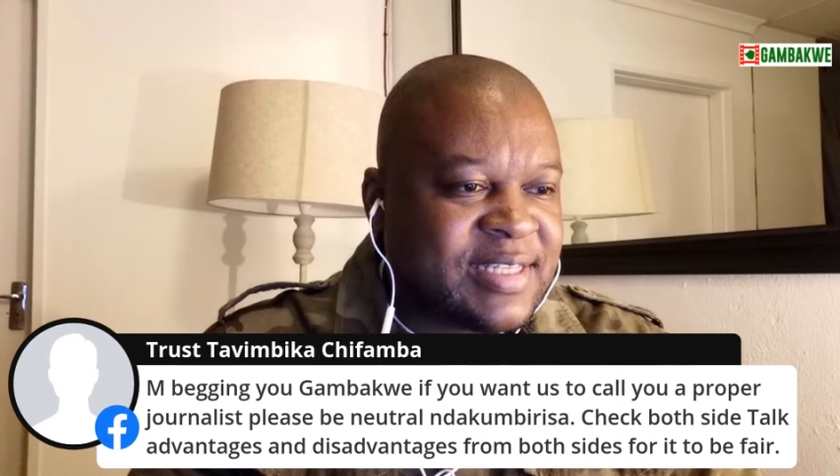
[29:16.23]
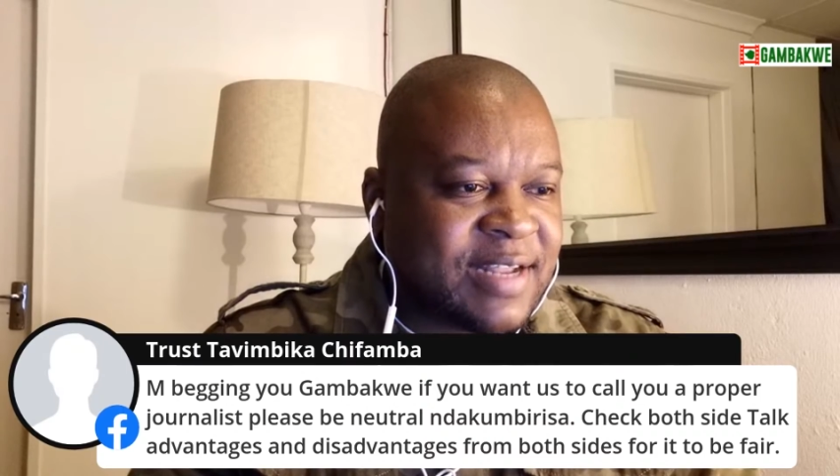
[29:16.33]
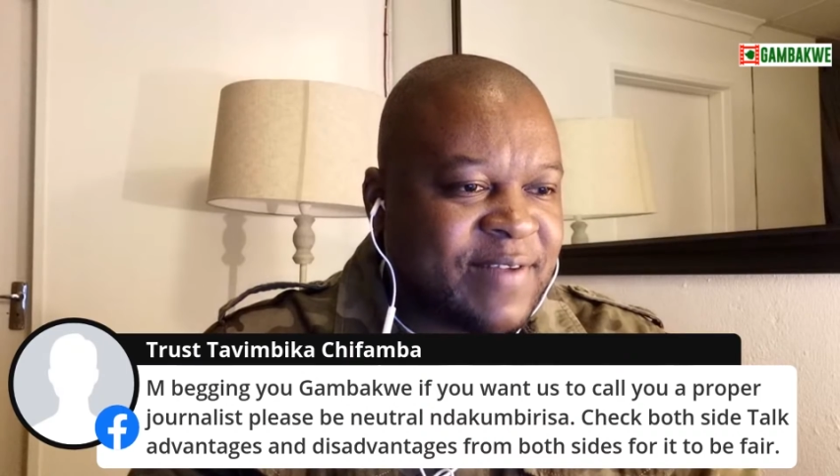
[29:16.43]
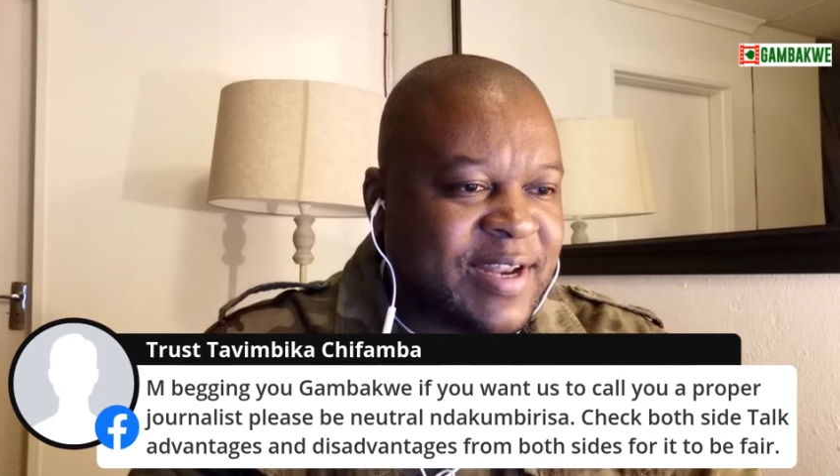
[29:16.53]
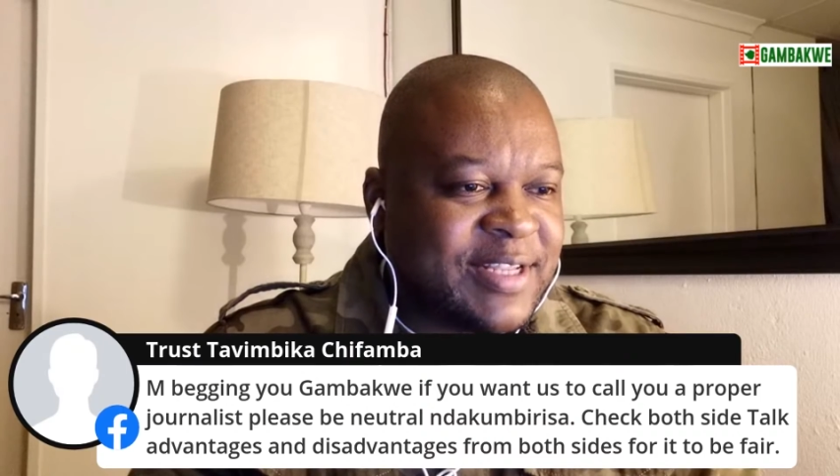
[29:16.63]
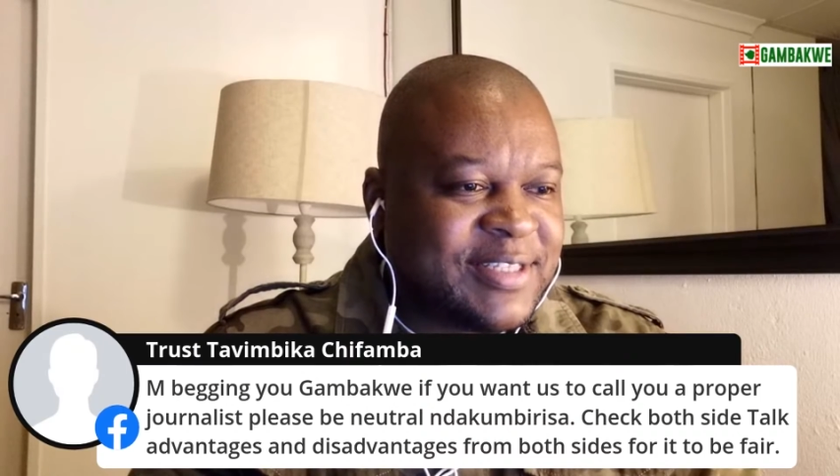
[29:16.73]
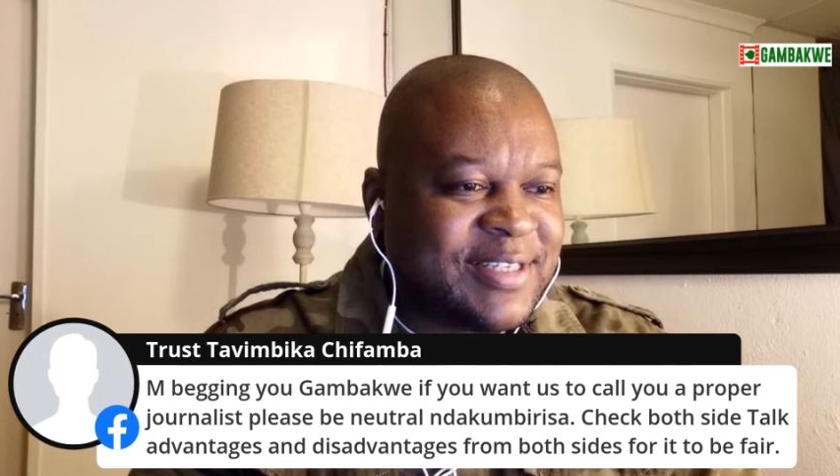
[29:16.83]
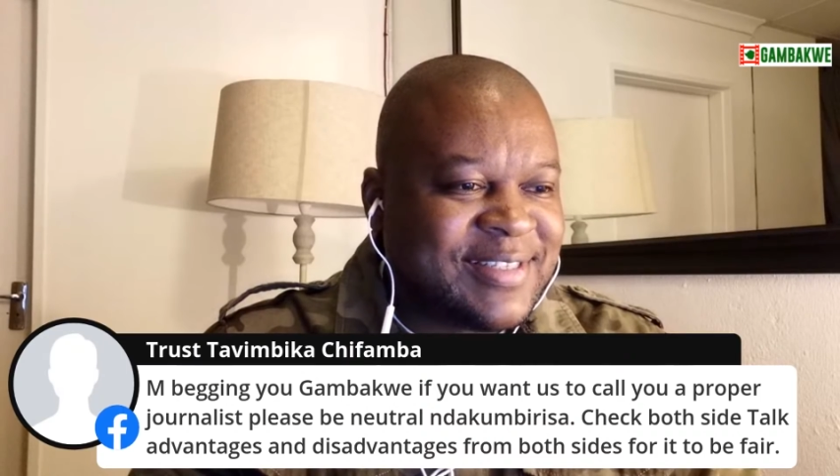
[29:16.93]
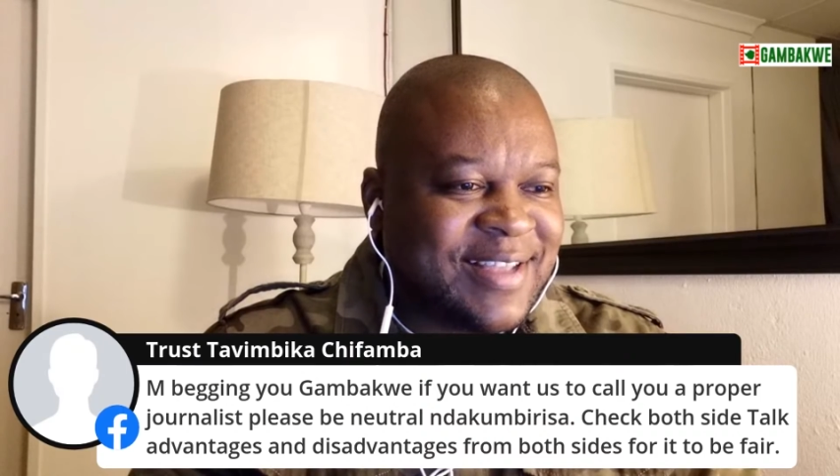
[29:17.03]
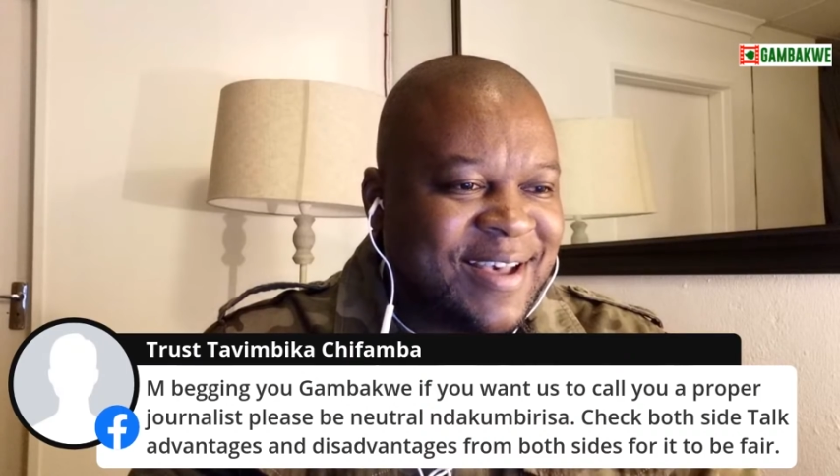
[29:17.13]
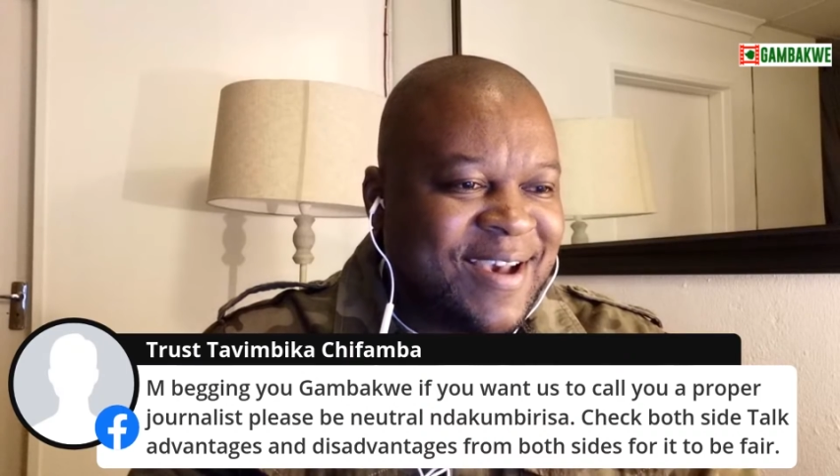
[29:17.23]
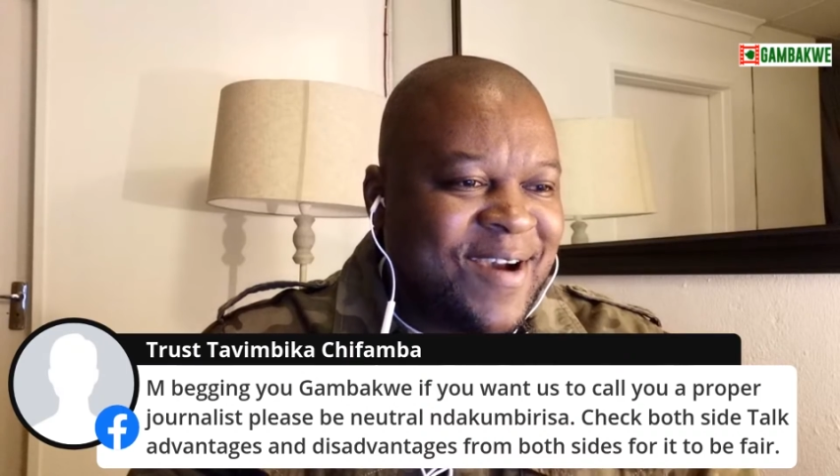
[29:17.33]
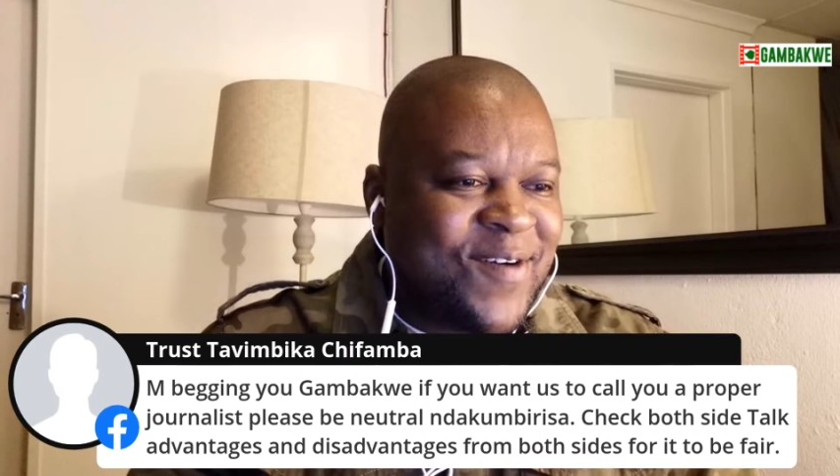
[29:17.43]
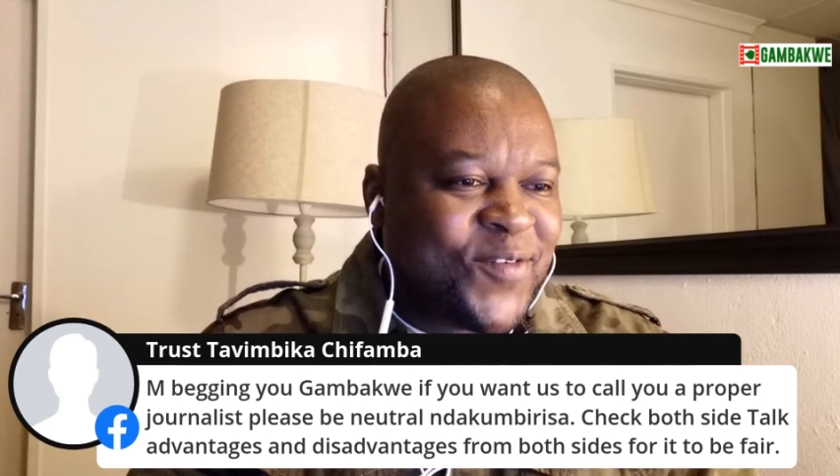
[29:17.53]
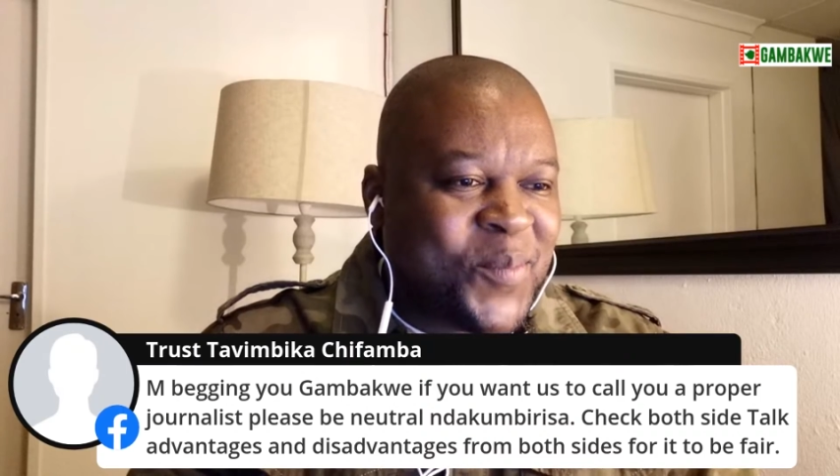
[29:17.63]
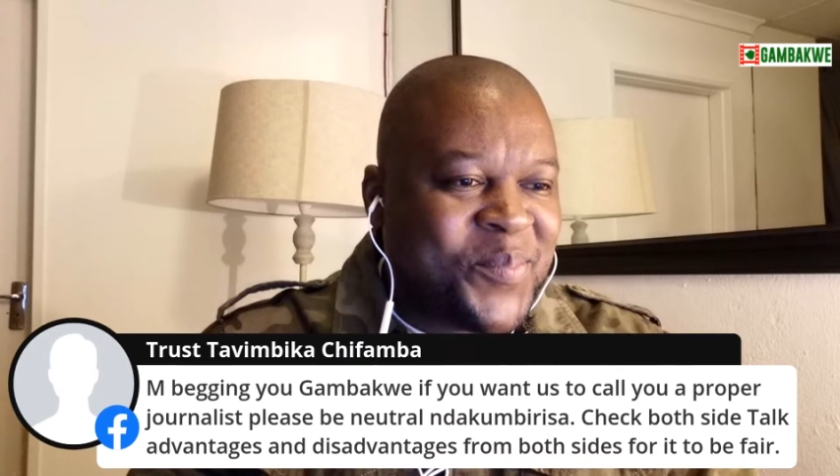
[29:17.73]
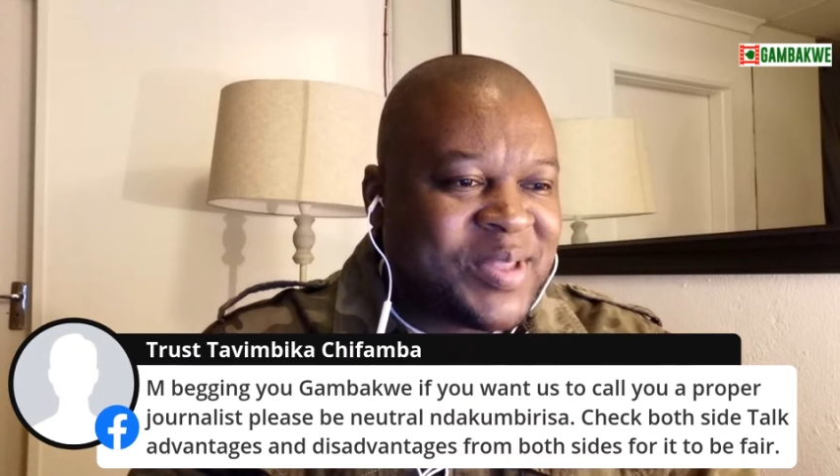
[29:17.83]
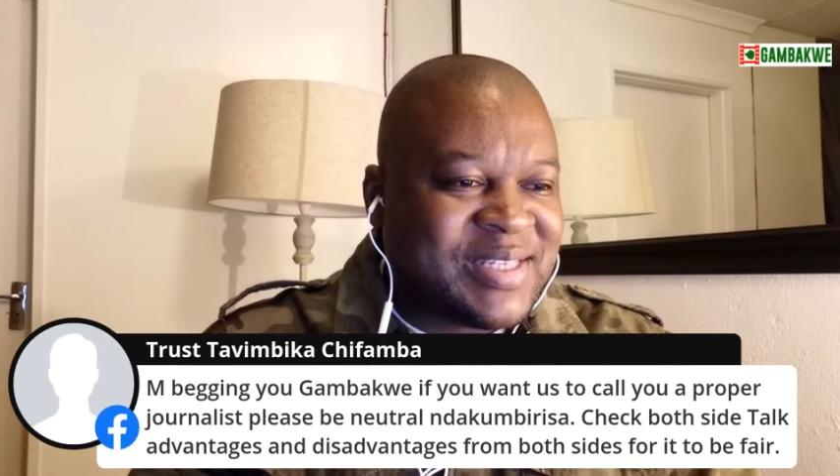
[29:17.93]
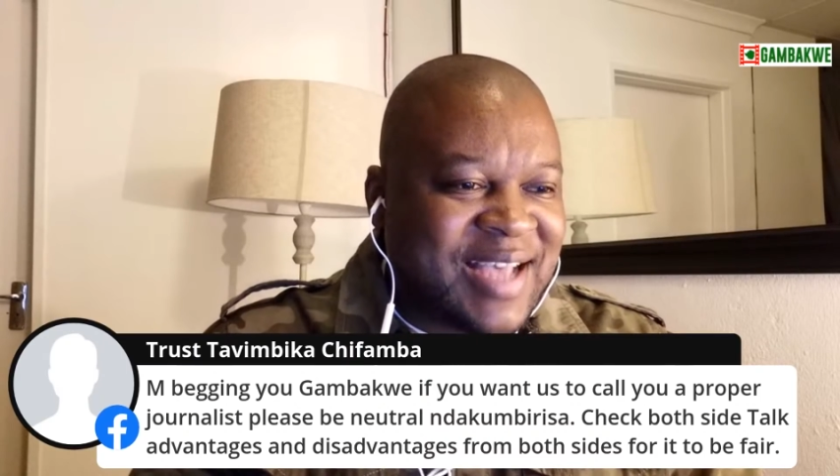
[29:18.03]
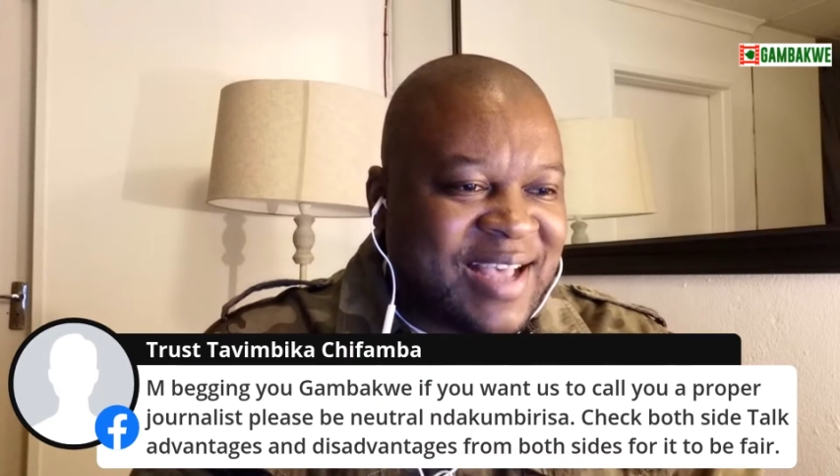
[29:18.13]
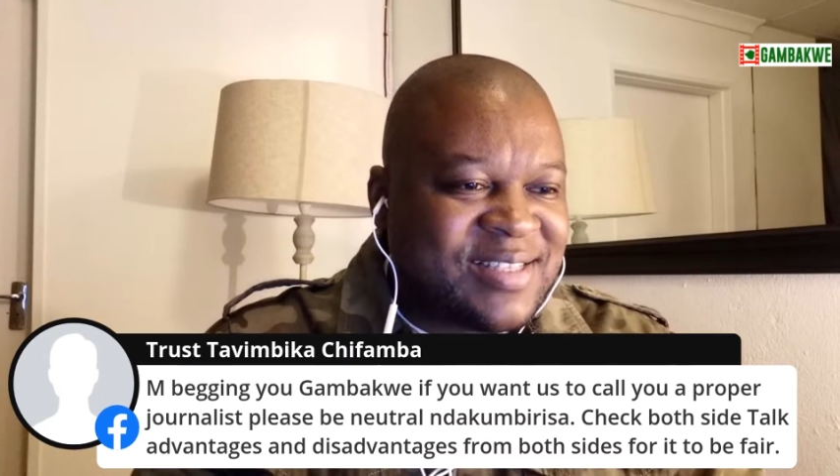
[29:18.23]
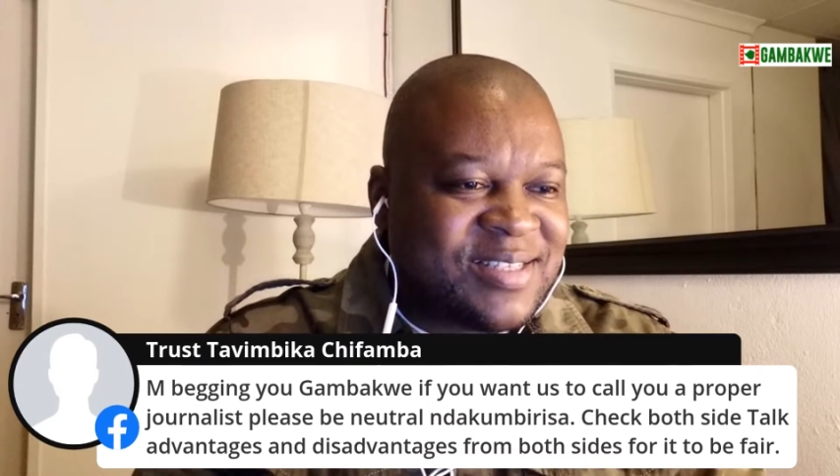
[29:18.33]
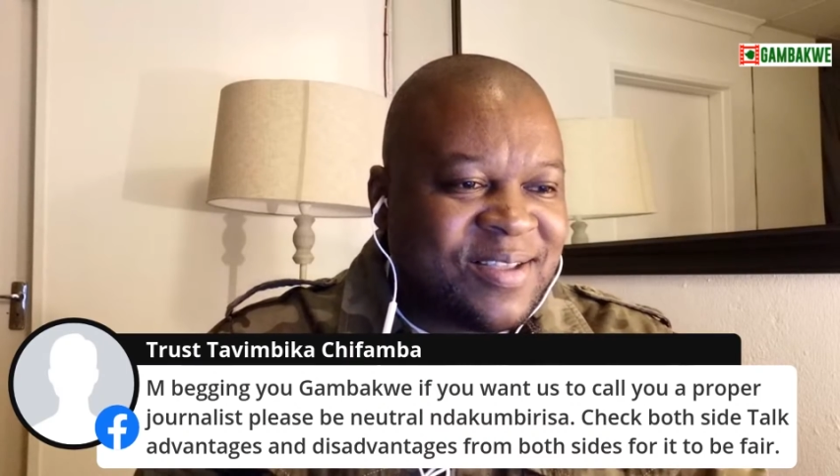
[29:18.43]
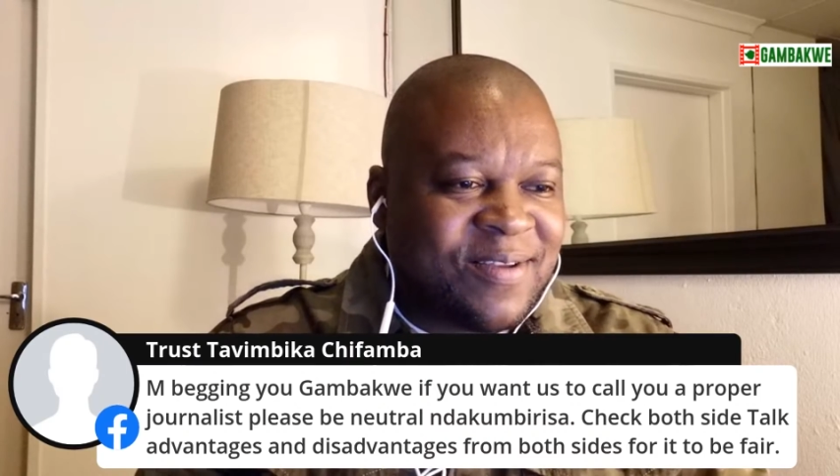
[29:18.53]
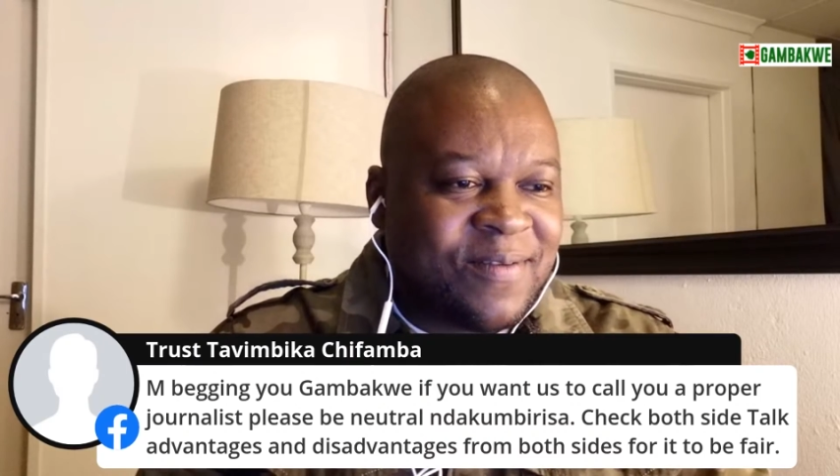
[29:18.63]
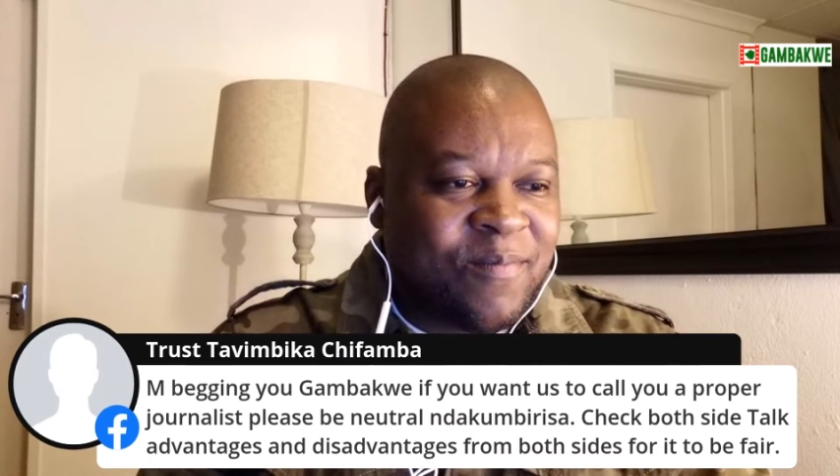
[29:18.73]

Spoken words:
disadvantages from both sides